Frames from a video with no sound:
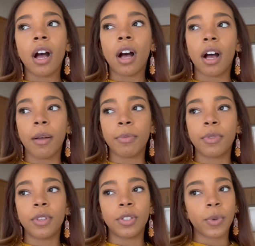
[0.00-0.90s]

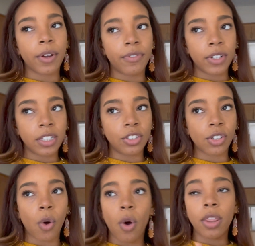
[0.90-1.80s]
The square footage
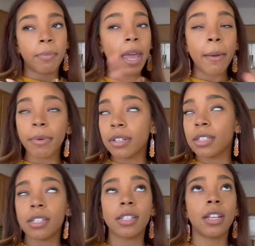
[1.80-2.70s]
on paper
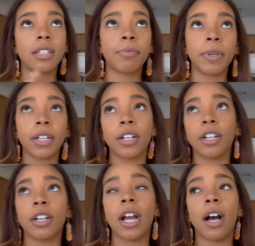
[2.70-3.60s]
says that it's
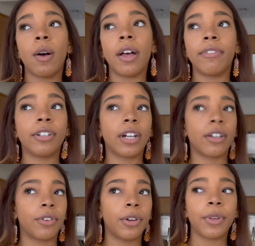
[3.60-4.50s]
bigger. However, I
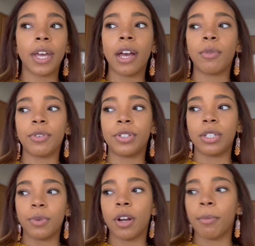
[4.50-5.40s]
don't know yet. We'll see
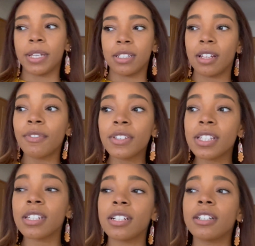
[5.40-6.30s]
when all my stuff is
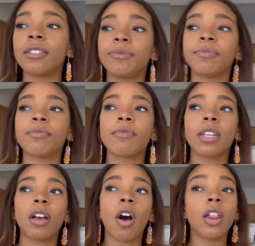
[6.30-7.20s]
in here,
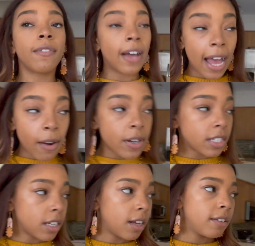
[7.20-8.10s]
all of our
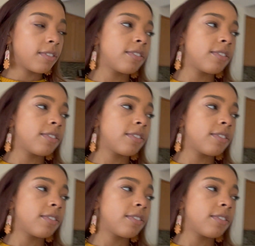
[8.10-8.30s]
stuff.